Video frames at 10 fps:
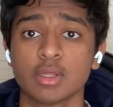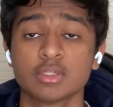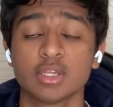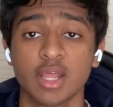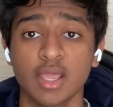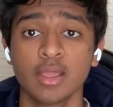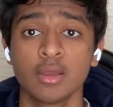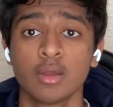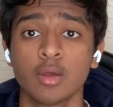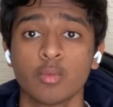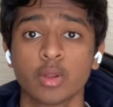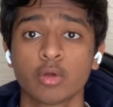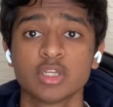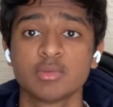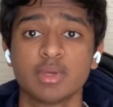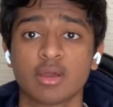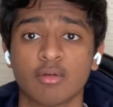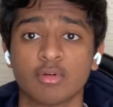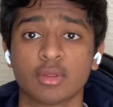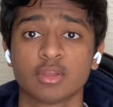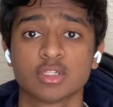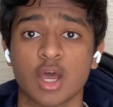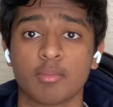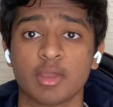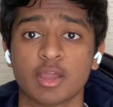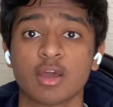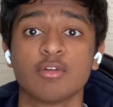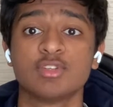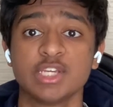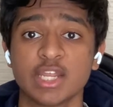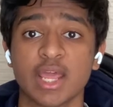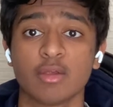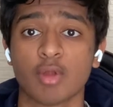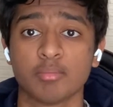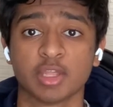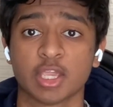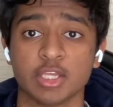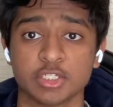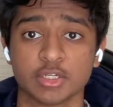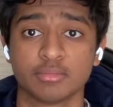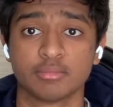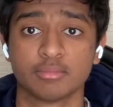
Today, we're going to be covering the topic of DNA replication.